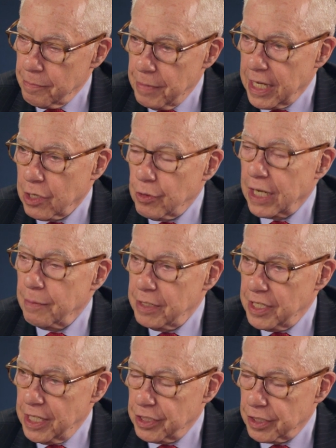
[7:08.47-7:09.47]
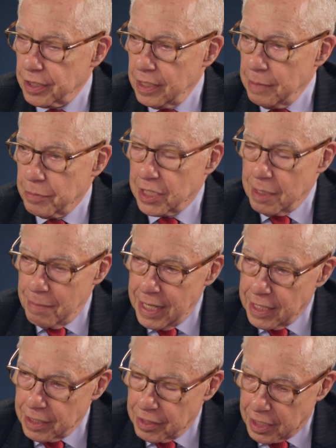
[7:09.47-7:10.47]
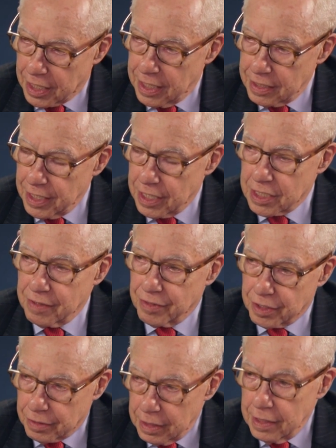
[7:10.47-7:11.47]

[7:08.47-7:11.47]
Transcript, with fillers: make a recommendation, but they make it in the context of a